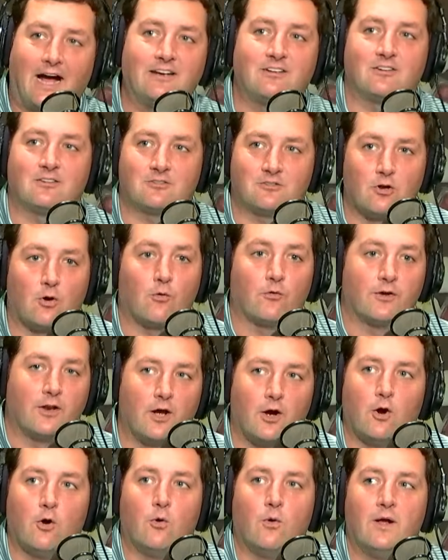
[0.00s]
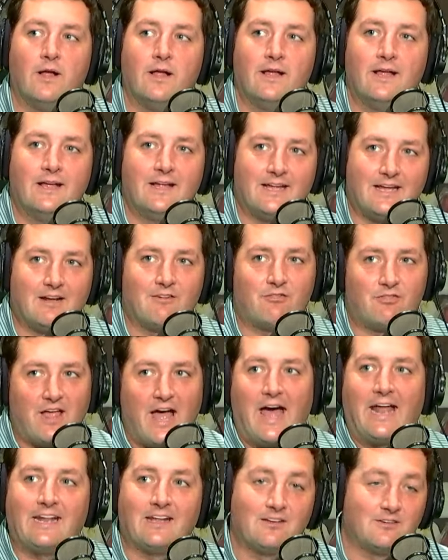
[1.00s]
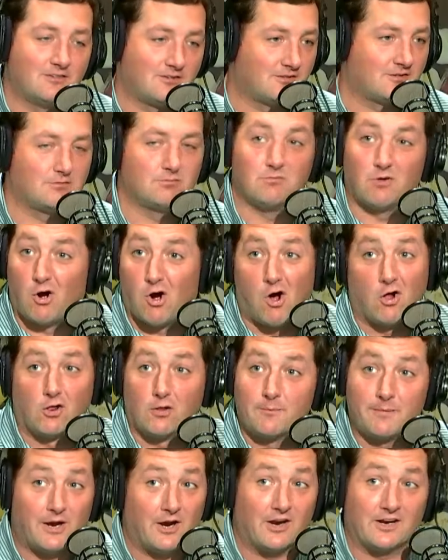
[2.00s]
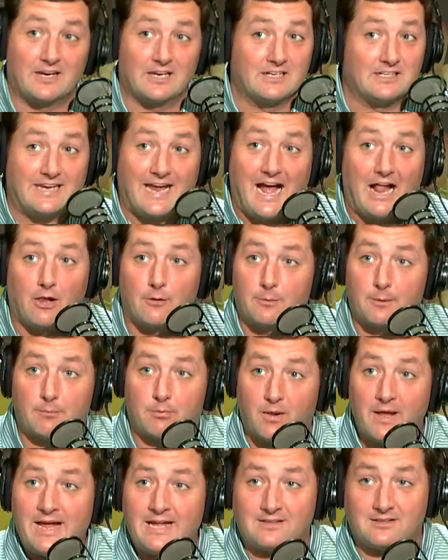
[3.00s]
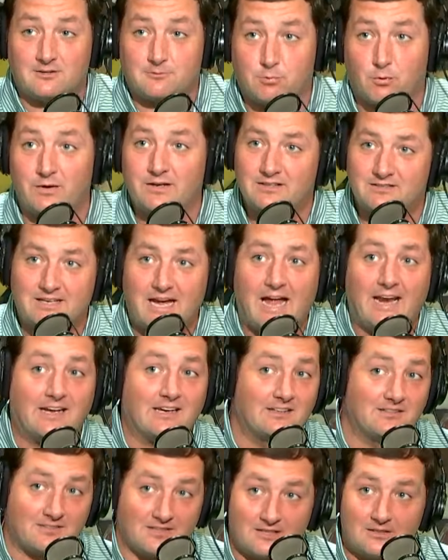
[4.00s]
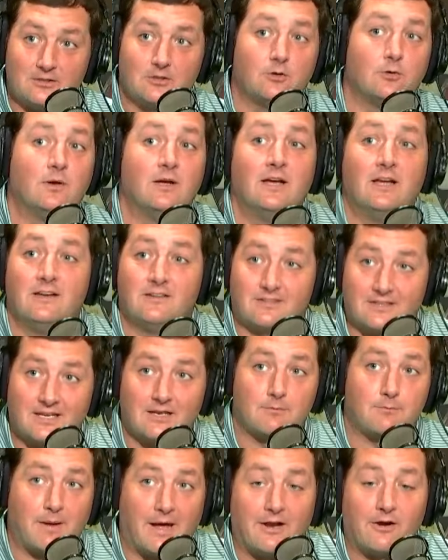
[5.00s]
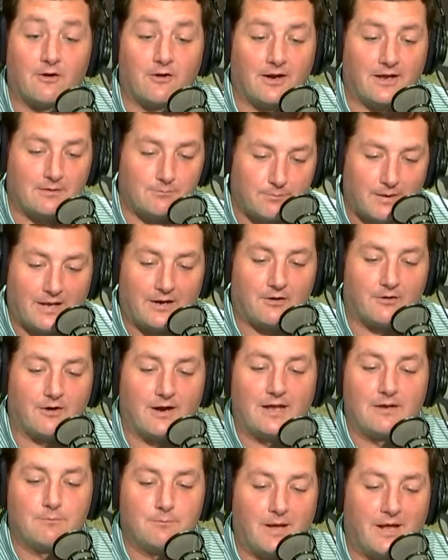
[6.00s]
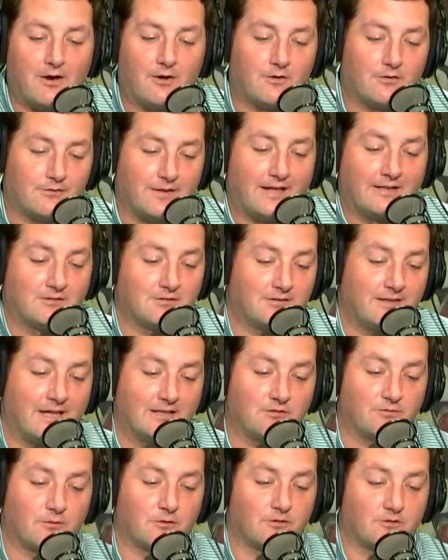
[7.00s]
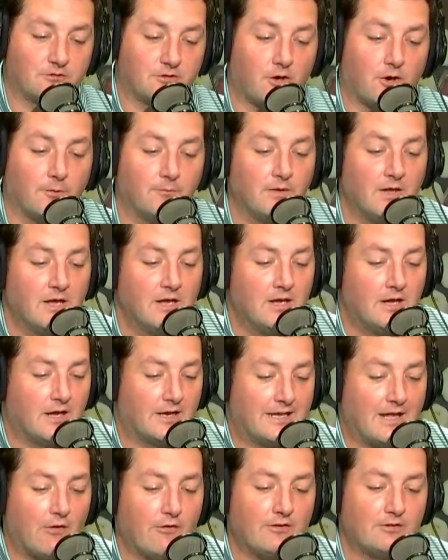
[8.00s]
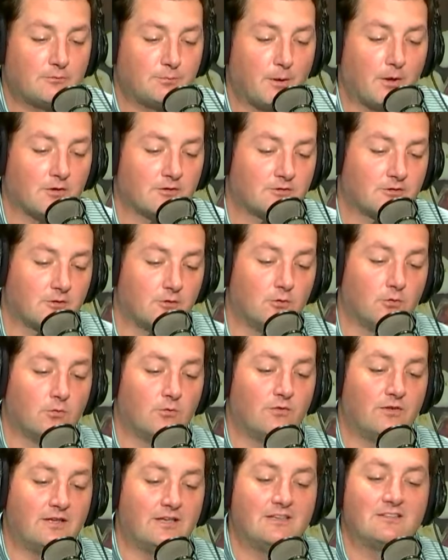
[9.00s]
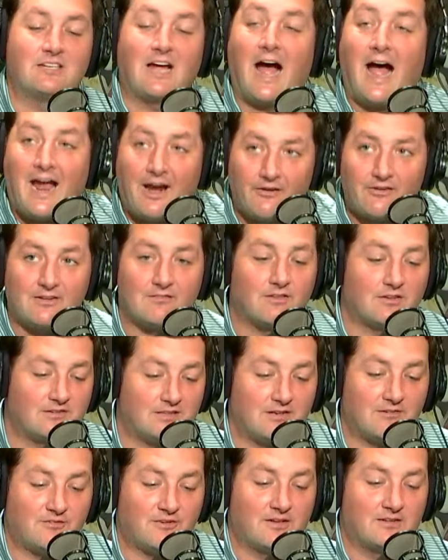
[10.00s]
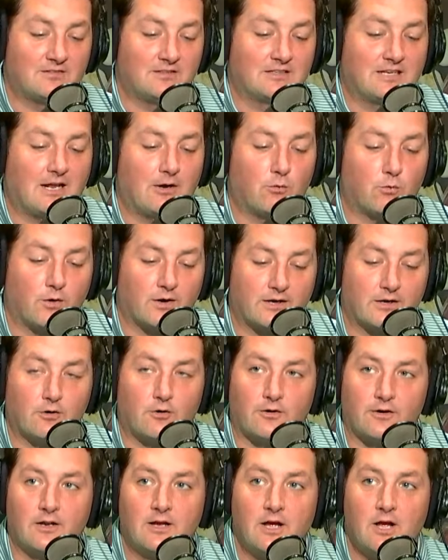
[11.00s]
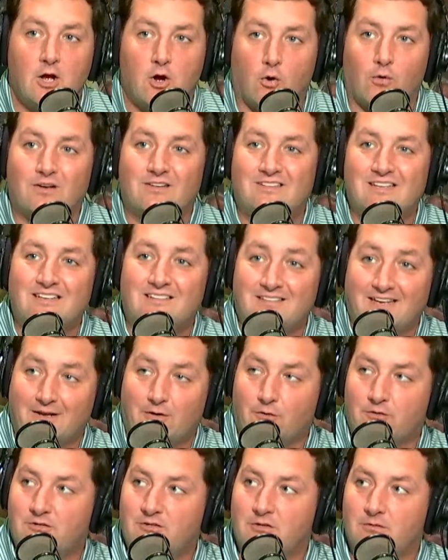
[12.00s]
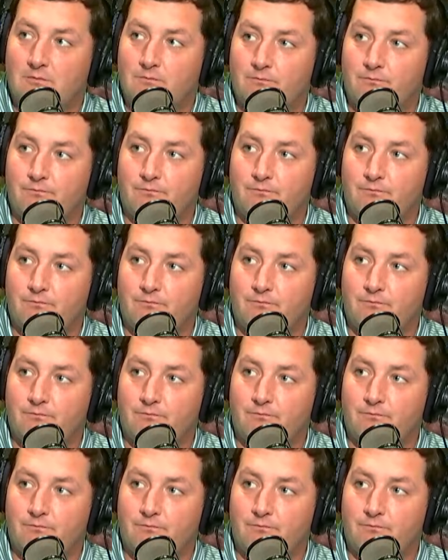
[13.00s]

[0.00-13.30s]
I just don't know if that is All-American caliber play at this point. He's got to continue to get better and better and better. That's for sure. Kelly spoke to the entirety of the defense and kind of working on details.